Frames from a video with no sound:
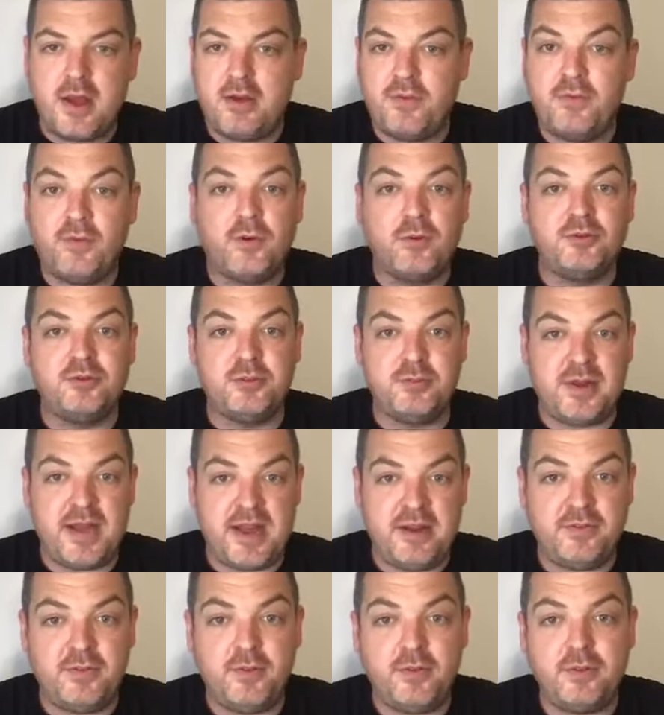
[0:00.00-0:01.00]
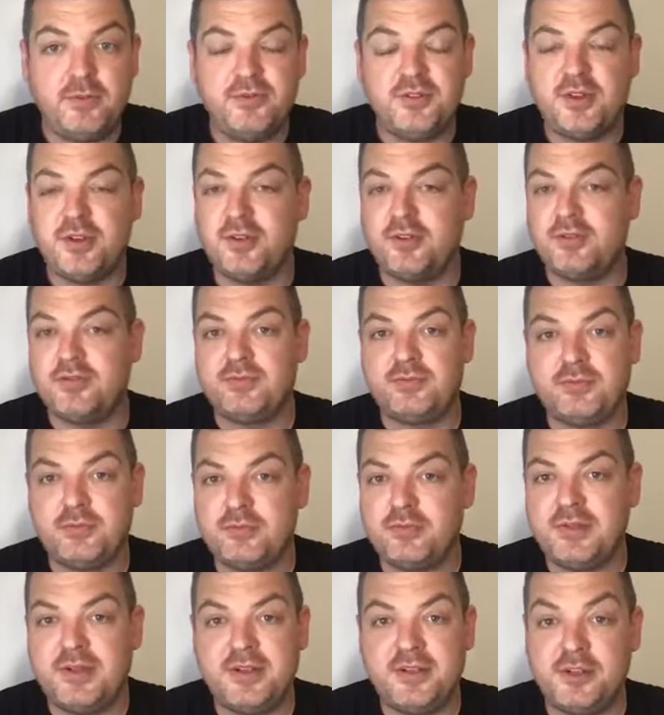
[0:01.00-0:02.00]
forms of platforms that I've
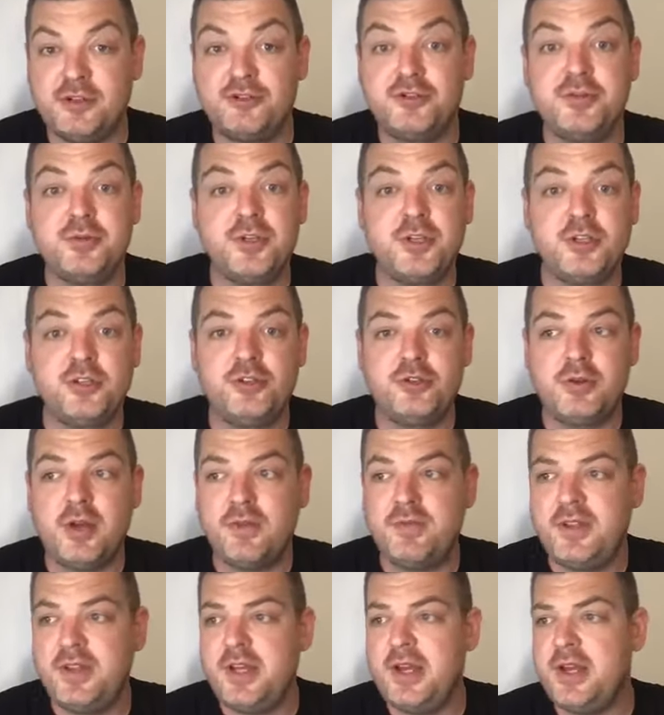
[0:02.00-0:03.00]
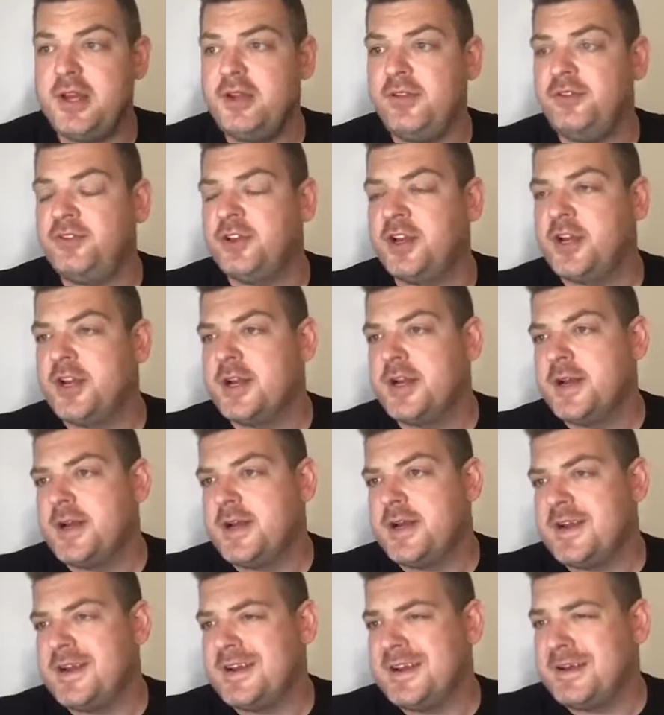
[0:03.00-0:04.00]
contributed to over the years.
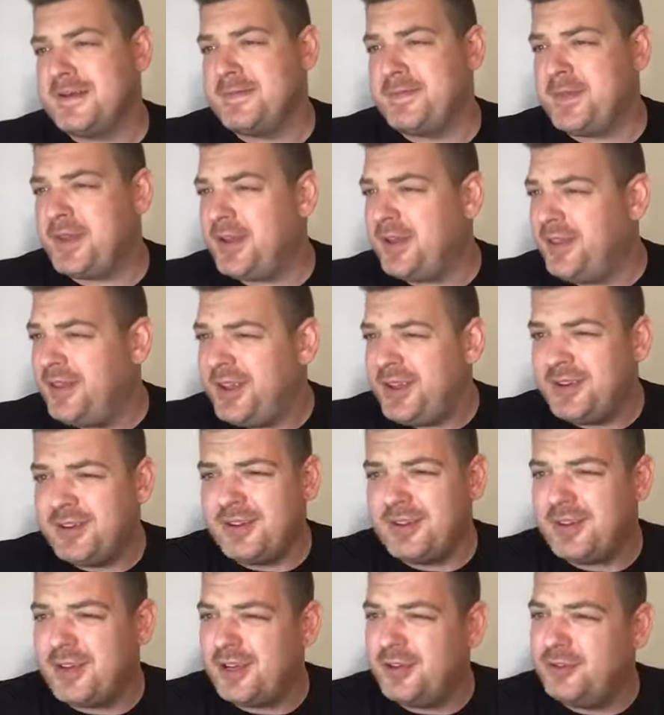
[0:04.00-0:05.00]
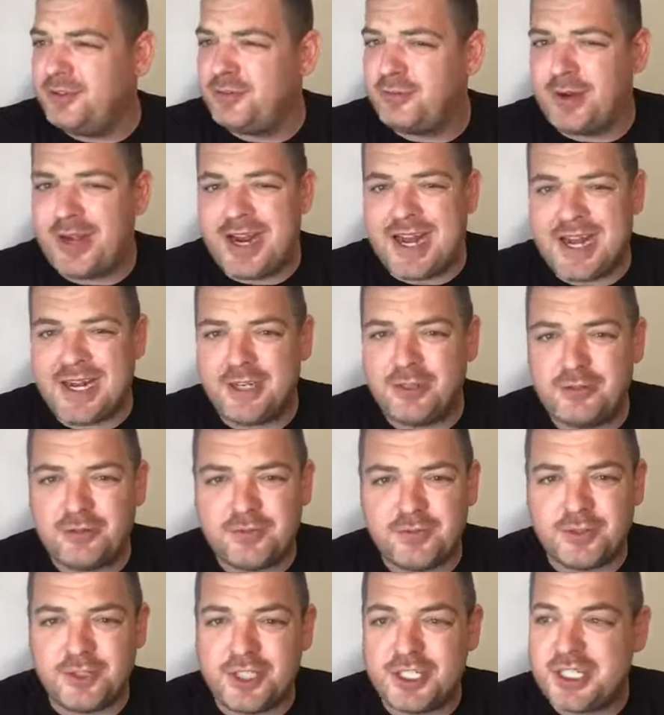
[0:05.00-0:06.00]
I think I used to write articles
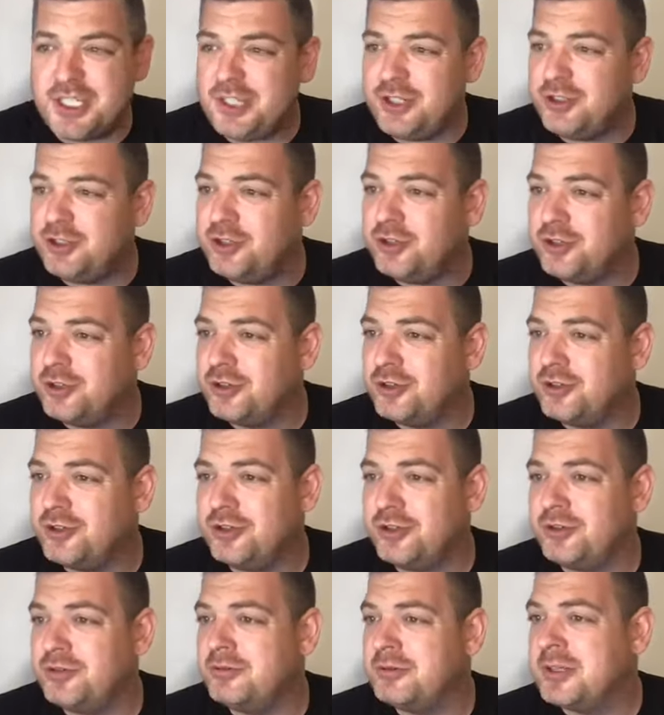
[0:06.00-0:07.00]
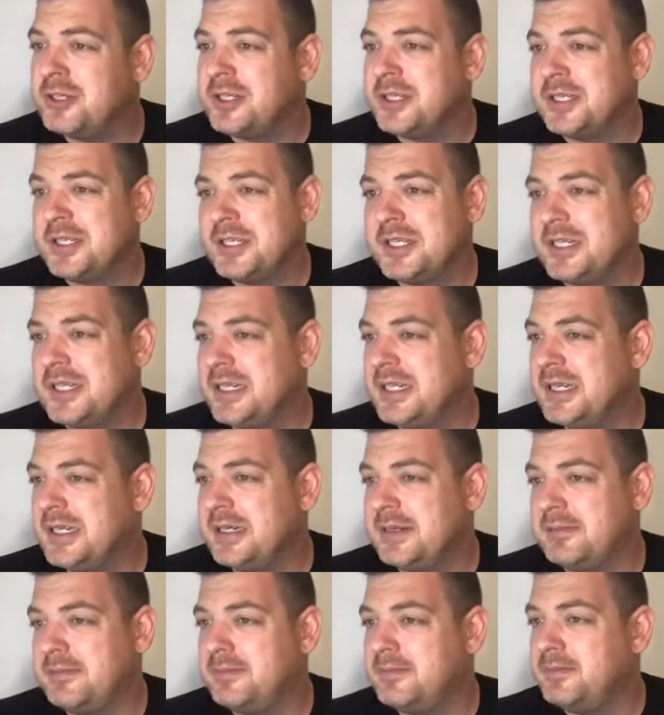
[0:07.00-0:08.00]
for GQ, you
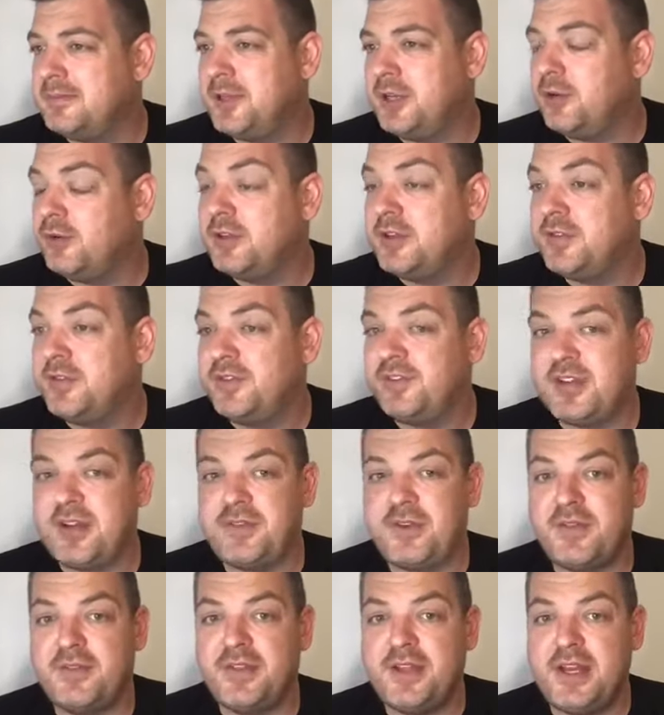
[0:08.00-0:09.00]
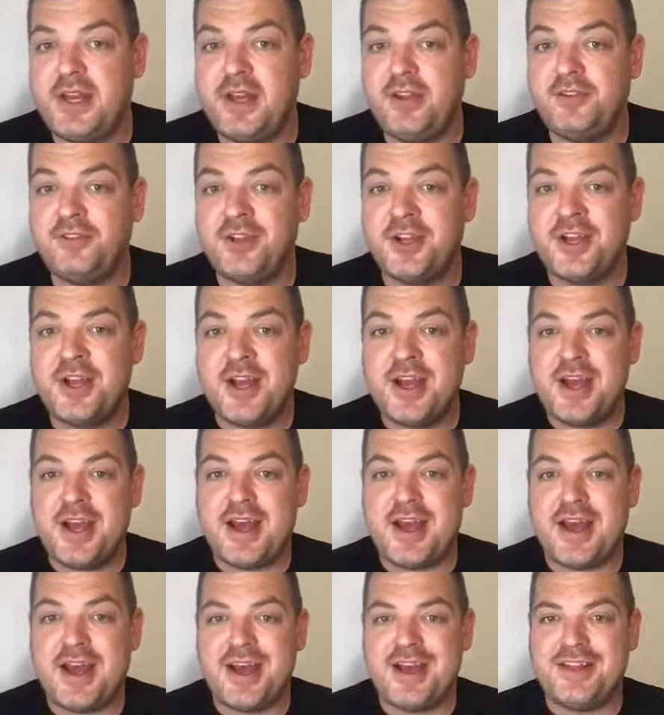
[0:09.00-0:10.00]
know, all different stuff over the years.
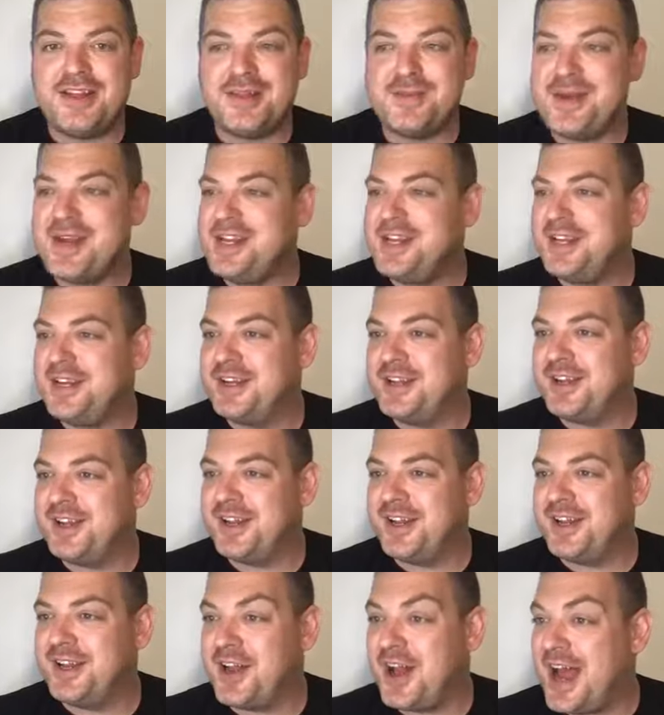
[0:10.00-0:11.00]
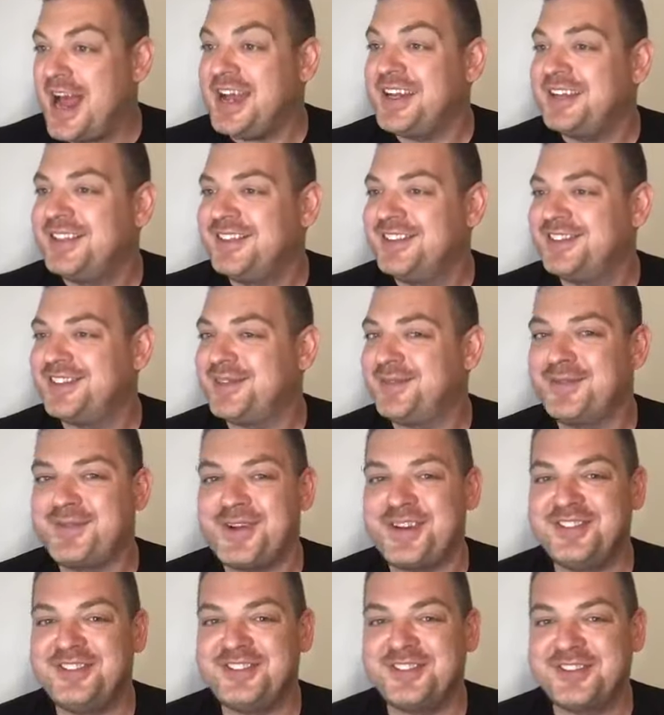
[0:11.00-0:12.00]
The media like some of
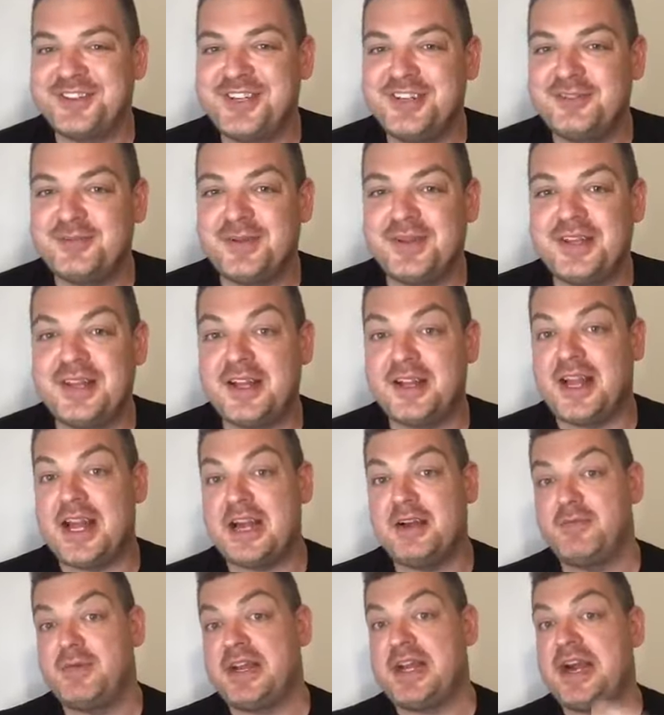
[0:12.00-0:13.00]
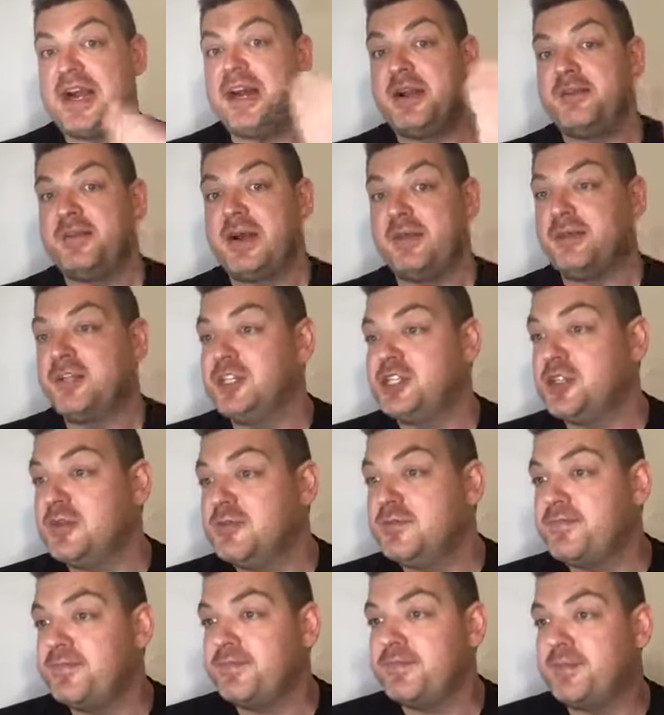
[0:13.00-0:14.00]
my stories, but they're like, we can't publish
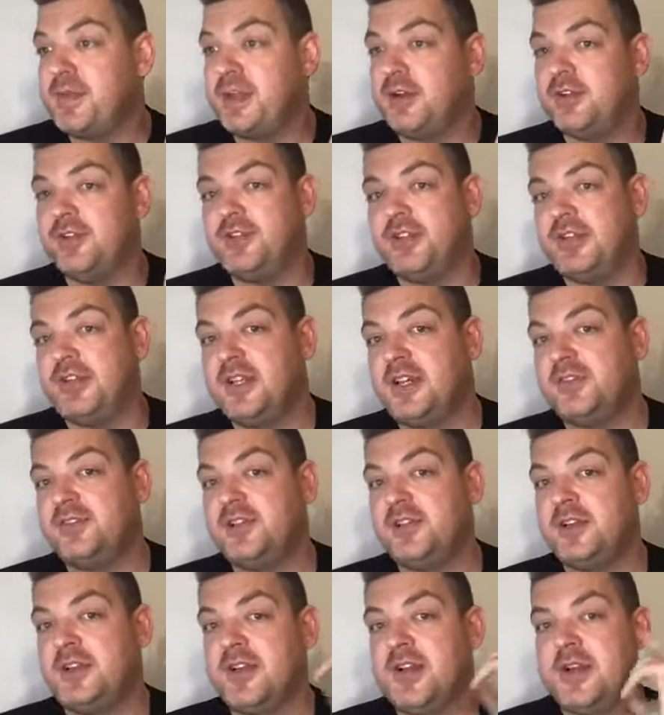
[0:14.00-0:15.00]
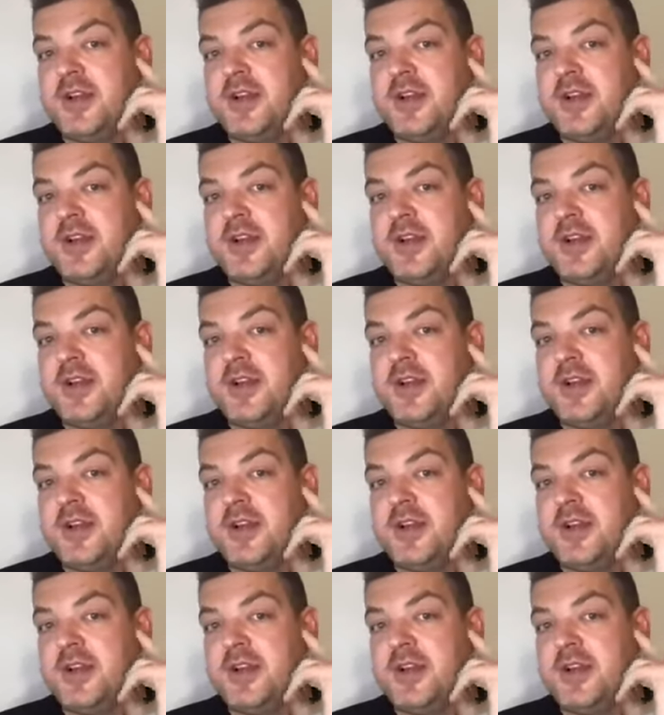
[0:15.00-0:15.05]
them because it doesn't